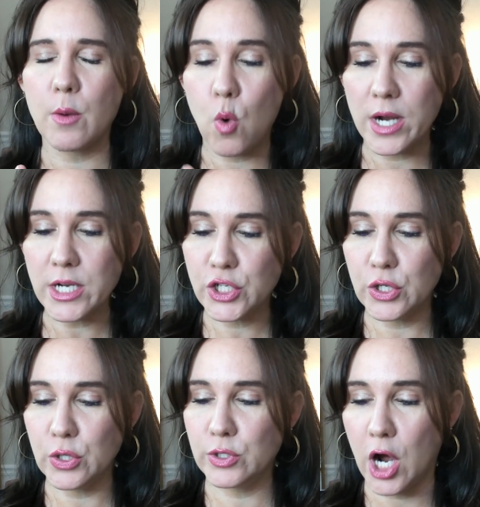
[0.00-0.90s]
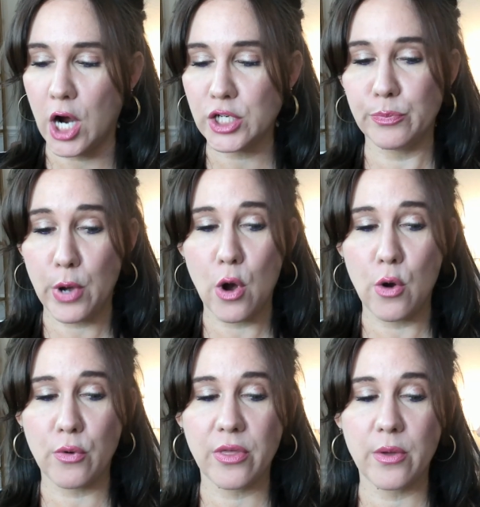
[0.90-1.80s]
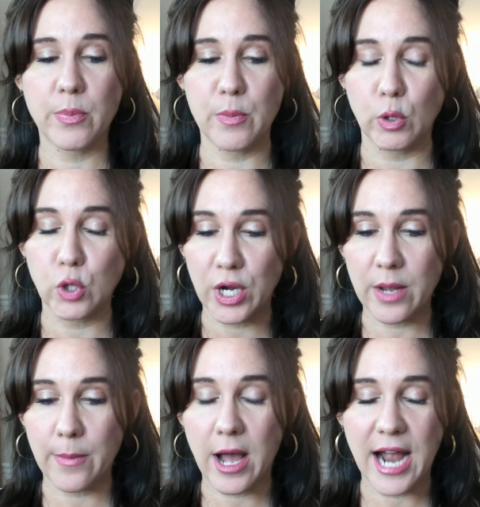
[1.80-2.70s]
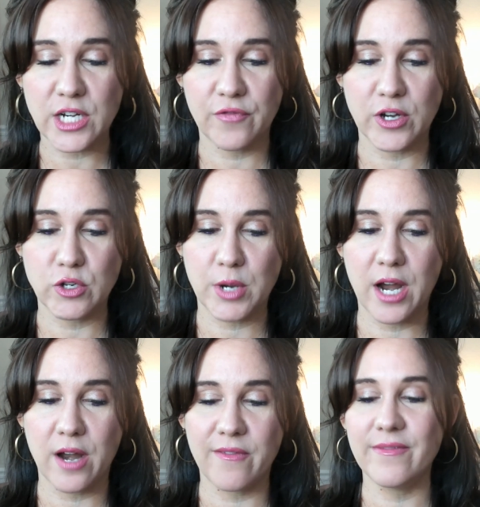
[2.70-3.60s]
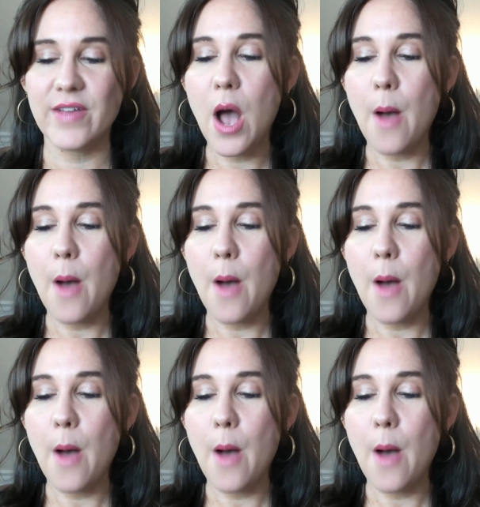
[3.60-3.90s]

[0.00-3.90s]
want to talk to both people learning about HydraFacial Keravive,